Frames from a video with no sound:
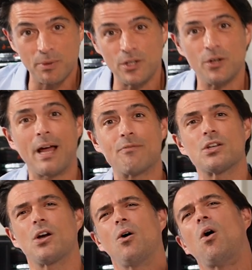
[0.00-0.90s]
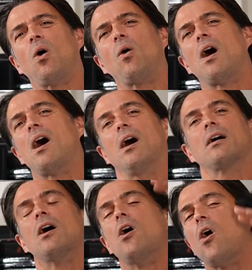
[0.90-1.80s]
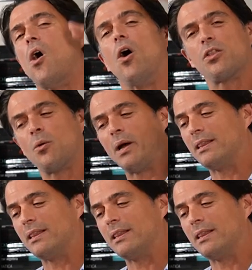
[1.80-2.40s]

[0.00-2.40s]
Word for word: but you don't have to go whole hog all the way